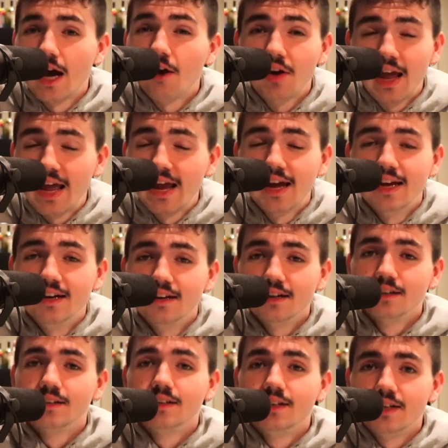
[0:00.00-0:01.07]
out of hand.
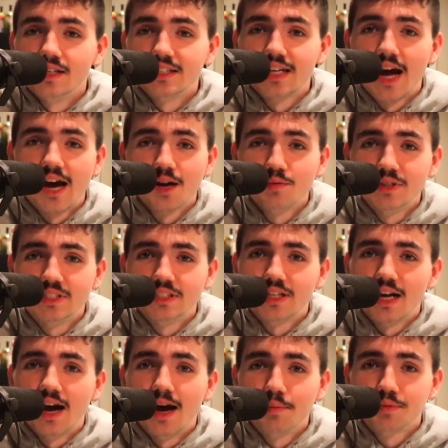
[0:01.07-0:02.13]
It's got to be
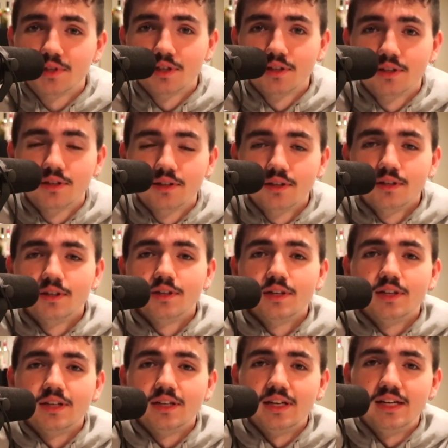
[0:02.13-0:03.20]
stopped.
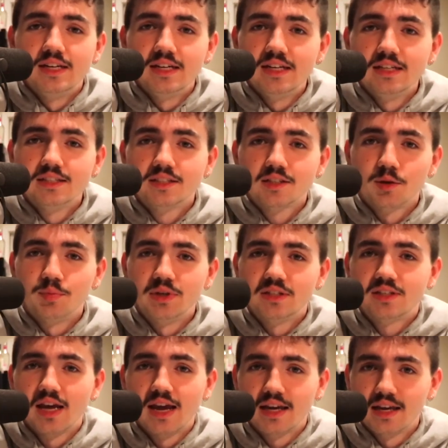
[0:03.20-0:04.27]
It needs to be
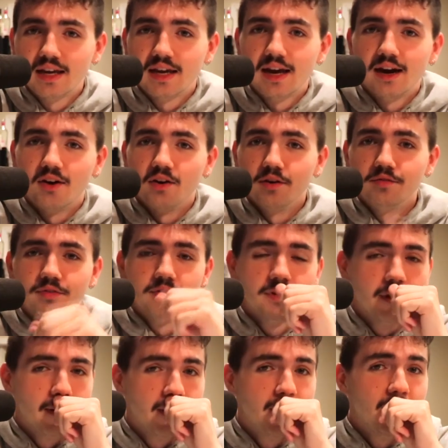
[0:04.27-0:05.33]
taken care of.
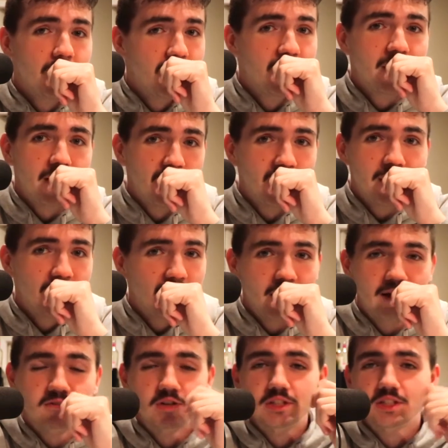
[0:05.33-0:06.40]

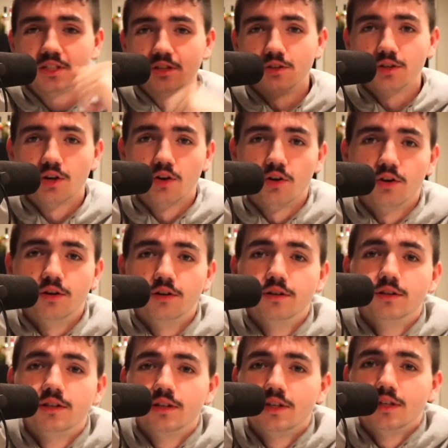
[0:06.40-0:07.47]
Every single girl,
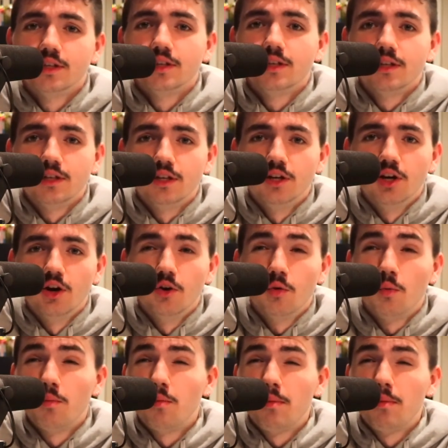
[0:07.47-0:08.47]
you know,